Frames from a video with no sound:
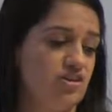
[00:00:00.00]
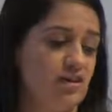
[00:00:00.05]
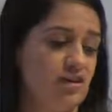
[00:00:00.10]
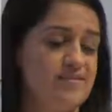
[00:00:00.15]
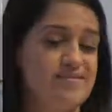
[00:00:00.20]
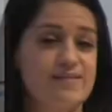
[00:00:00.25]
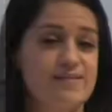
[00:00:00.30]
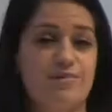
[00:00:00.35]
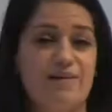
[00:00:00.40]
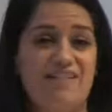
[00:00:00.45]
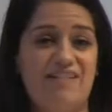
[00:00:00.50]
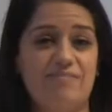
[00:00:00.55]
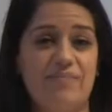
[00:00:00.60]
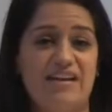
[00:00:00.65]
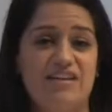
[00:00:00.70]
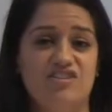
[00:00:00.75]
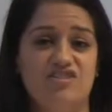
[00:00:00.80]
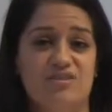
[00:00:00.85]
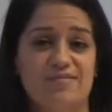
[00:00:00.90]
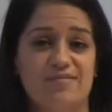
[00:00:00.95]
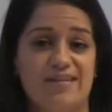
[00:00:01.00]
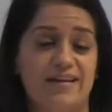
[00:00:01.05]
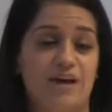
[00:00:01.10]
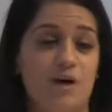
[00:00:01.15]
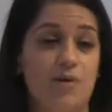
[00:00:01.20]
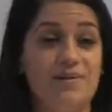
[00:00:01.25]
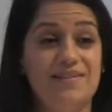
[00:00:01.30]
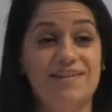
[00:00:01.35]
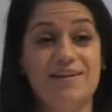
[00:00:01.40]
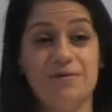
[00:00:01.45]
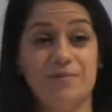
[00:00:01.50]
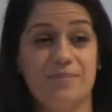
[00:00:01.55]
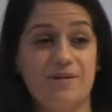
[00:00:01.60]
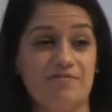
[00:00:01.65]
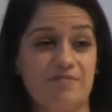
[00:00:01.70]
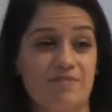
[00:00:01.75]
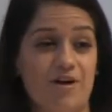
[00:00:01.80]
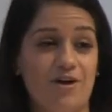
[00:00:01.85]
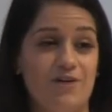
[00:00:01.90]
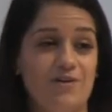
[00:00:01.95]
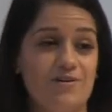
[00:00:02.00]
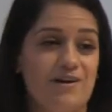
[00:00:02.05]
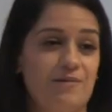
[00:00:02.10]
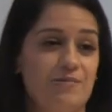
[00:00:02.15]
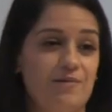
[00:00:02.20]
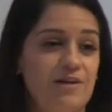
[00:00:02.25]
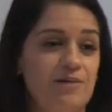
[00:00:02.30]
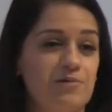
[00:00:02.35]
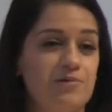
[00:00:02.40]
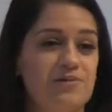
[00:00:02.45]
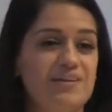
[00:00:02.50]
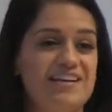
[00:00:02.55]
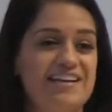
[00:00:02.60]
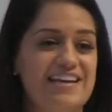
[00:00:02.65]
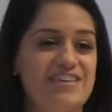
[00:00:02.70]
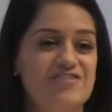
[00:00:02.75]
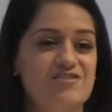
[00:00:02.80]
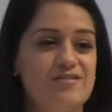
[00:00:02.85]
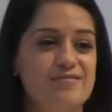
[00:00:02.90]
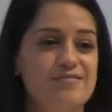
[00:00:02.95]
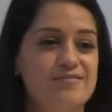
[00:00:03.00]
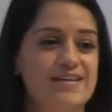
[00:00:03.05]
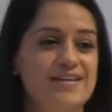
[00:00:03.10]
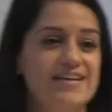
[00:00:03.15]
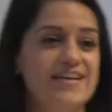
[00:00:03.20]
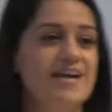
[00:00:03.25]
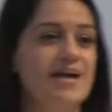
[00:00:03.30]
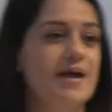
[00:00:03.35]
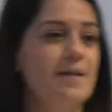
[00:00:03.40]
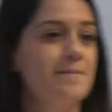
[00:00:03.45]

I still have managers that go a little bit rogue and want to call an agency,